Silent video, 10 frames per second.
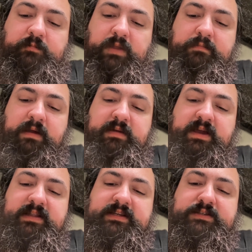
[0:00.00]
Maybe
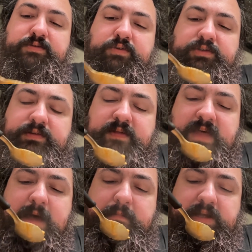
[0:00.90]
it is not
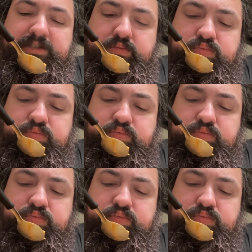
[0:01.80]
that much.